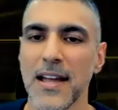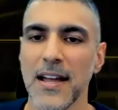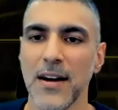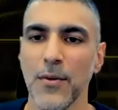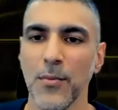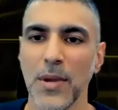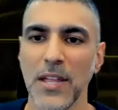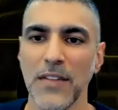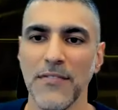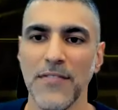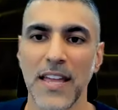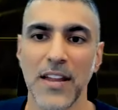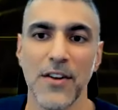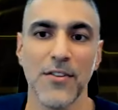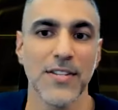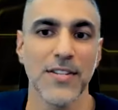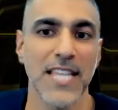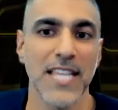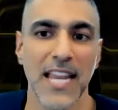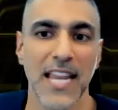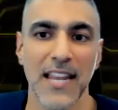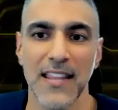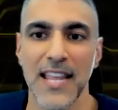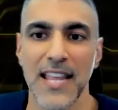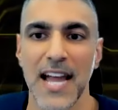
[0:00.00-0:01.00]
We've
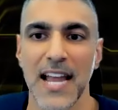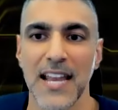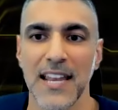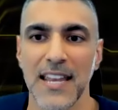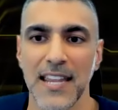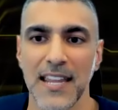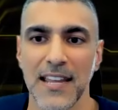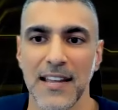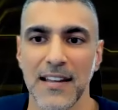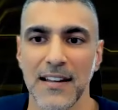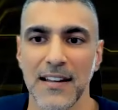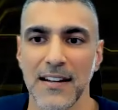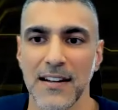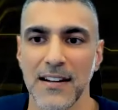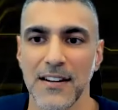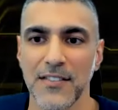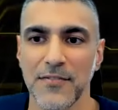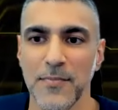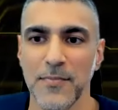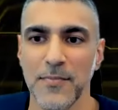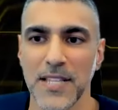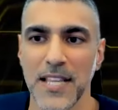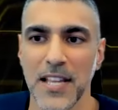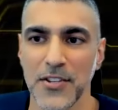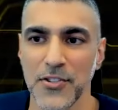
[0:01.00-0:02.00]
entertained the idea of
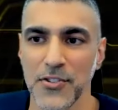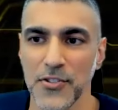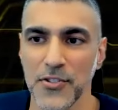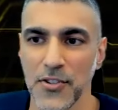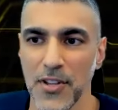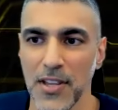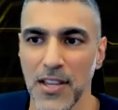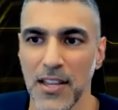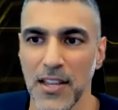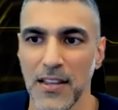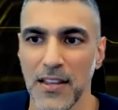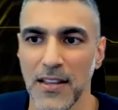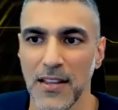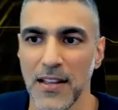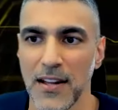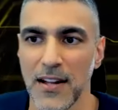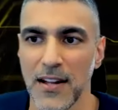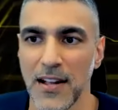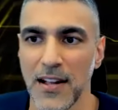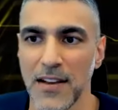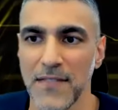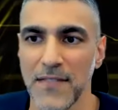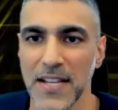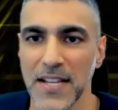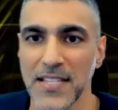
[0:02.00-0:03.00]
potentially uh,
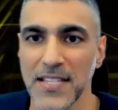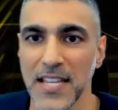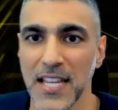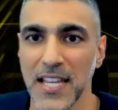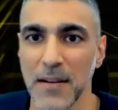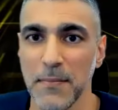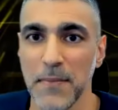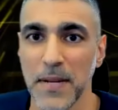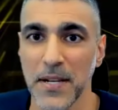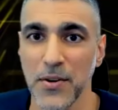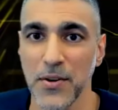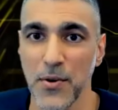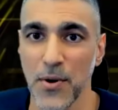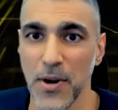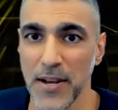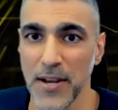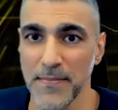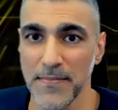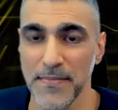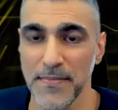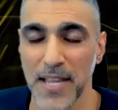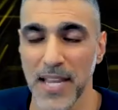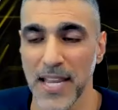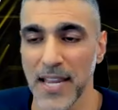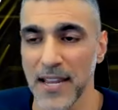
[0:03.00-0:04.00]
investing in Bitcoin,
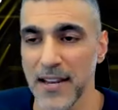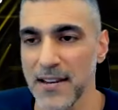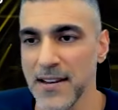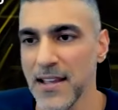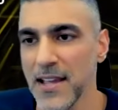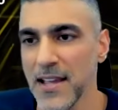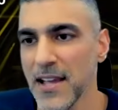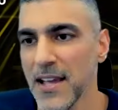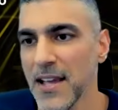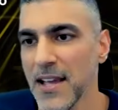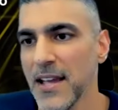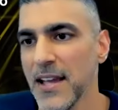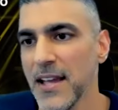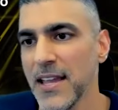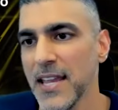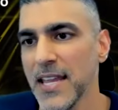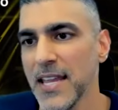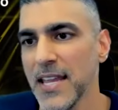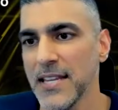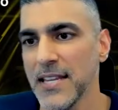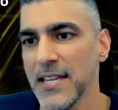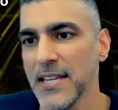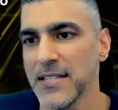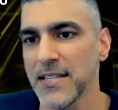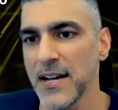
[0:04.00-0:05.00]
and
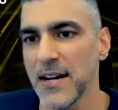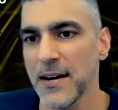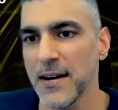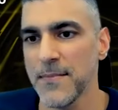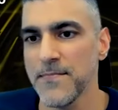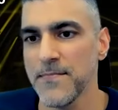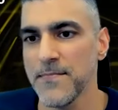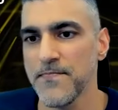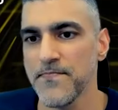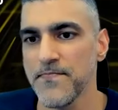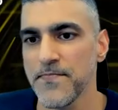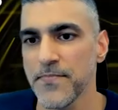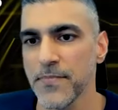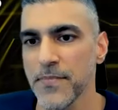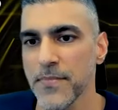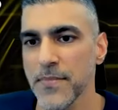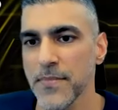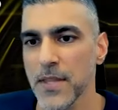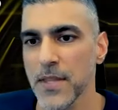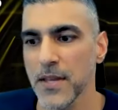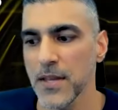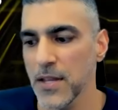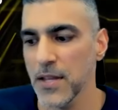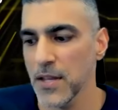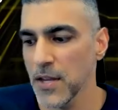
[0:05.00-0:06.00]
he's um,
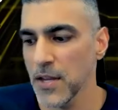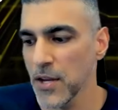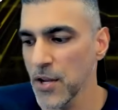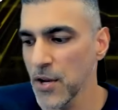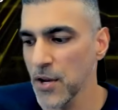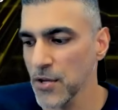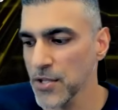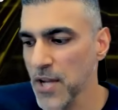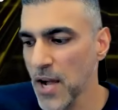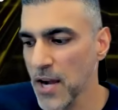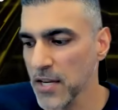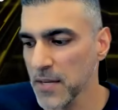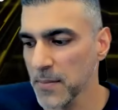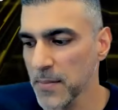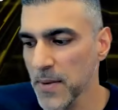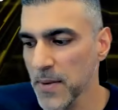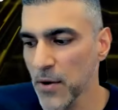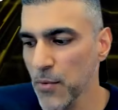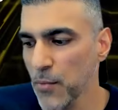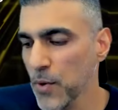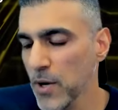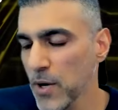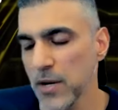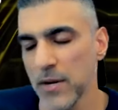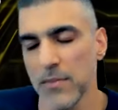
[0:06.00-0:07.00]
you know talked
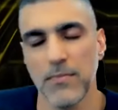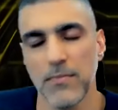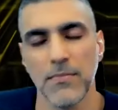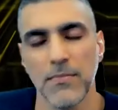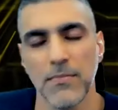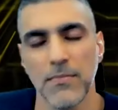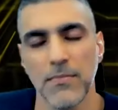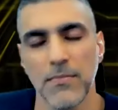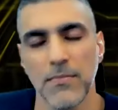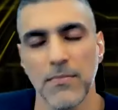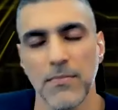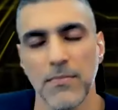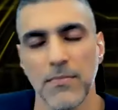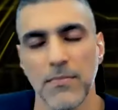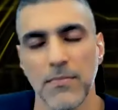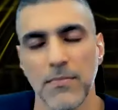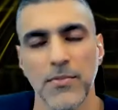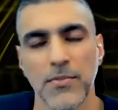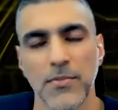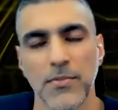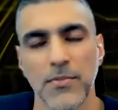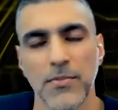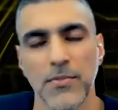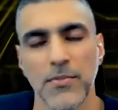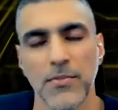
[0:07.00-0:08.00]
about what changes
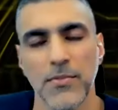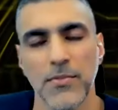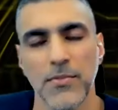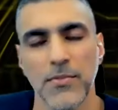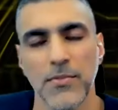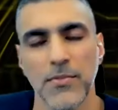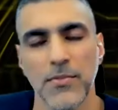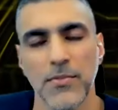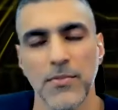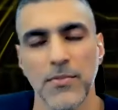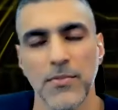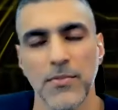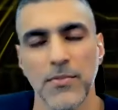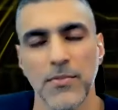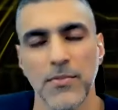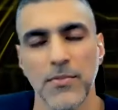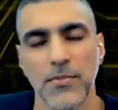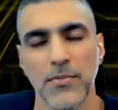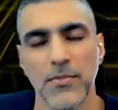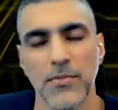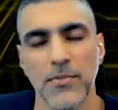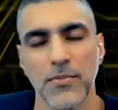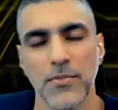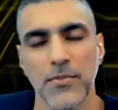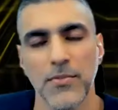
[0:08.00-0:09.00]
we need to make
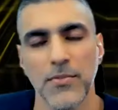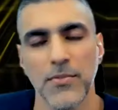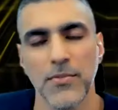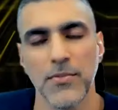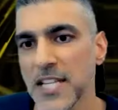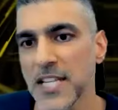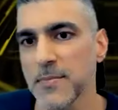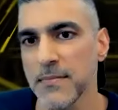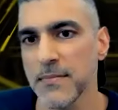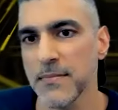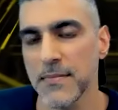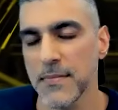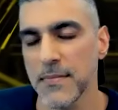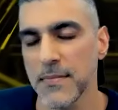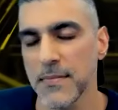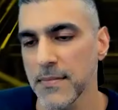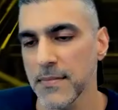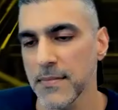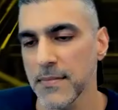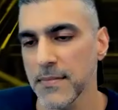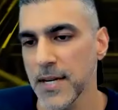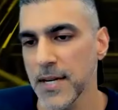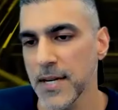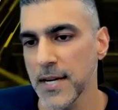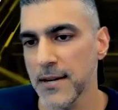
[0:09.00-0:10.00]
our investment
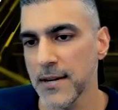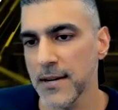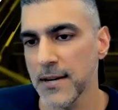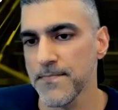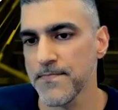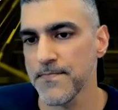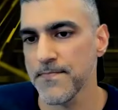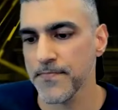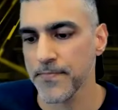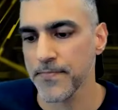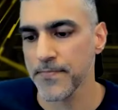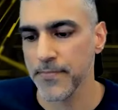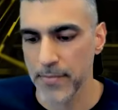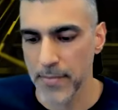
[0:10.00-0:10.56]
um,